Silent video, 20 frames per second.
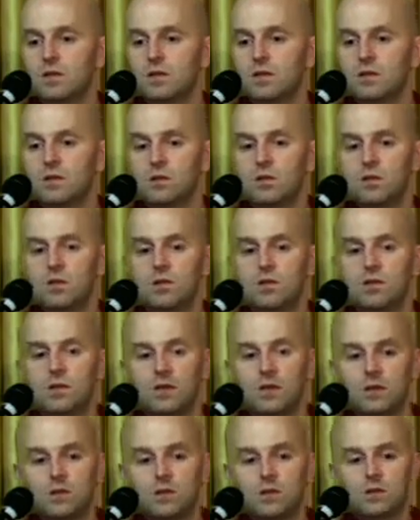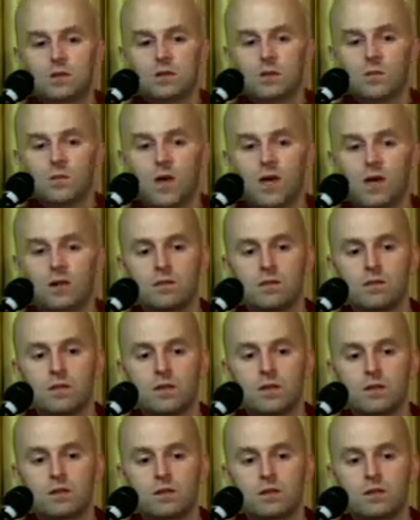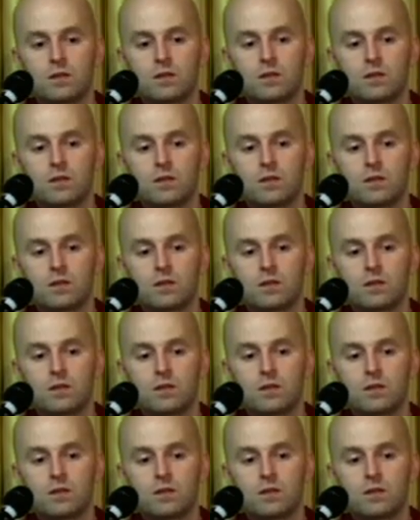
is it a good thing or is it a bad thing?